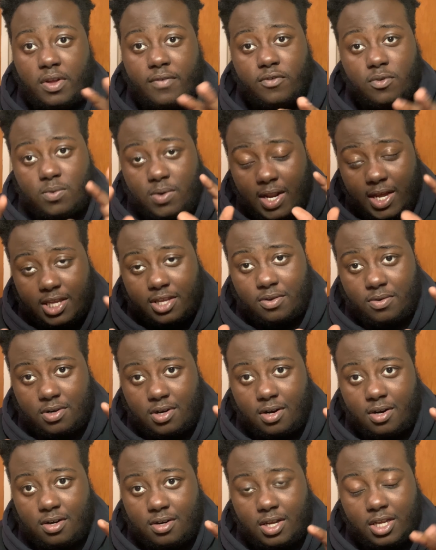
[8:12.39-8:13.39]
If you like your
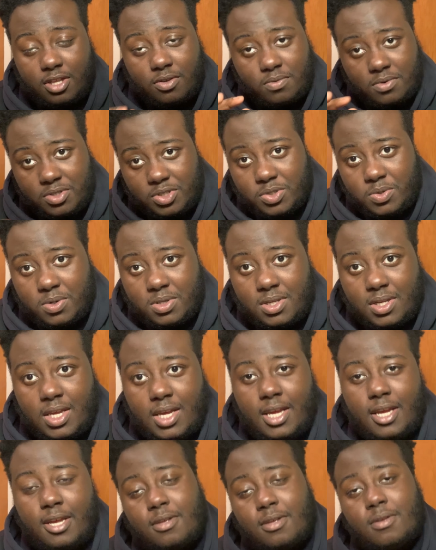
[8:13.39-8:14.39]
car and you enjoy it,
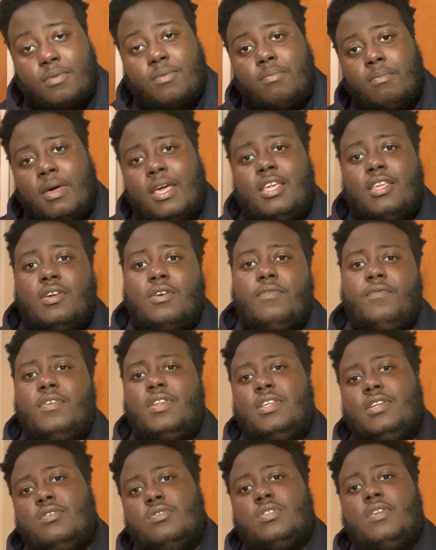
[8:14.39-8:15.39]
make your
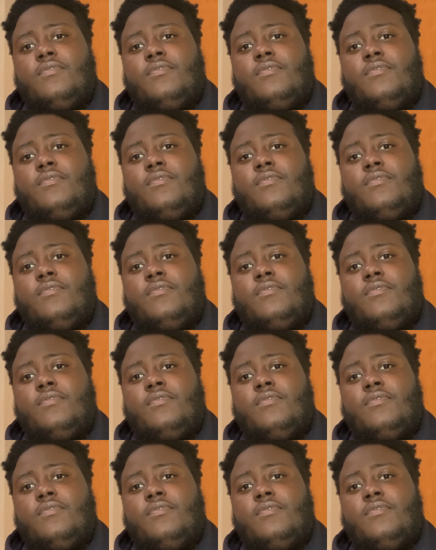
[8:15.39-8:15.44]
videos.